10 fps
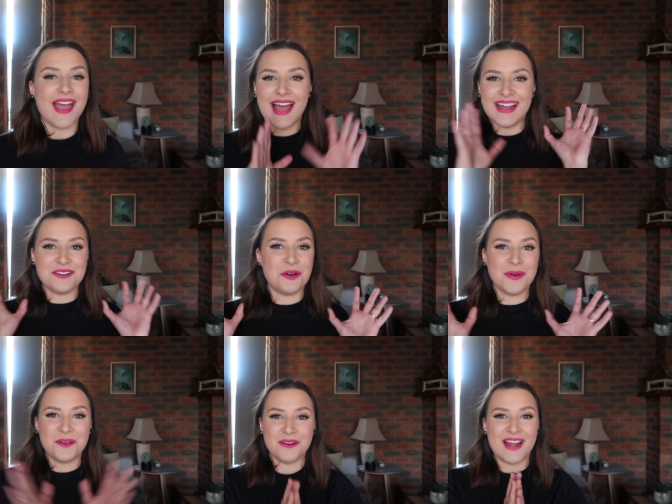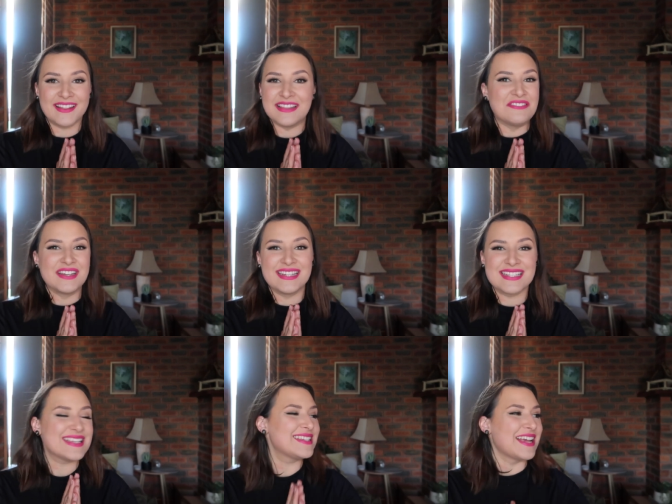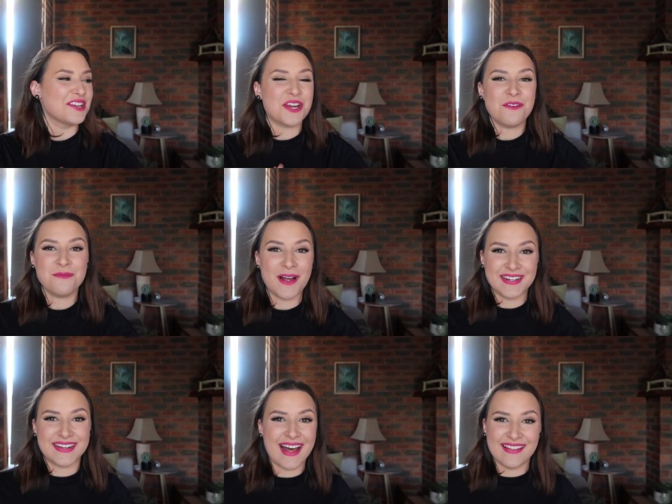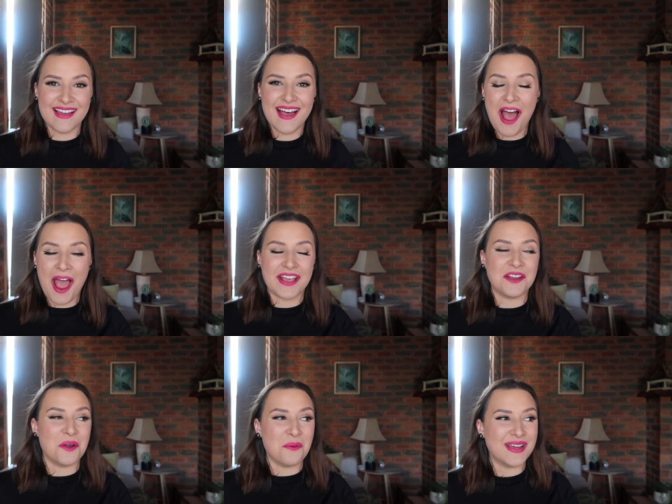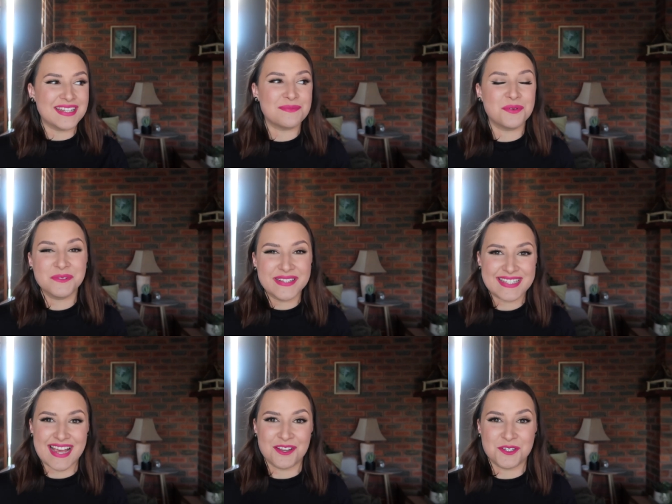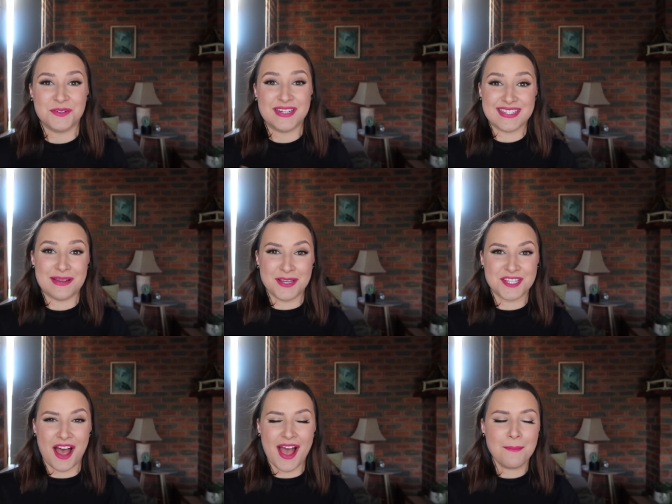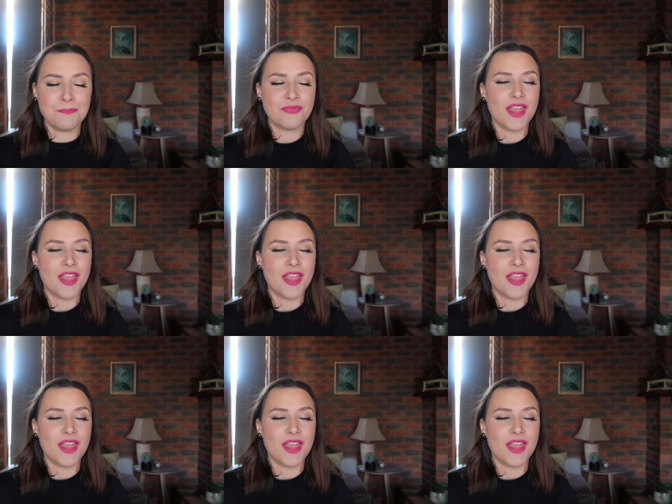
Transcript: And oh my god, I love it. This is such a fun color. I cannot wait to pull this out during summertime.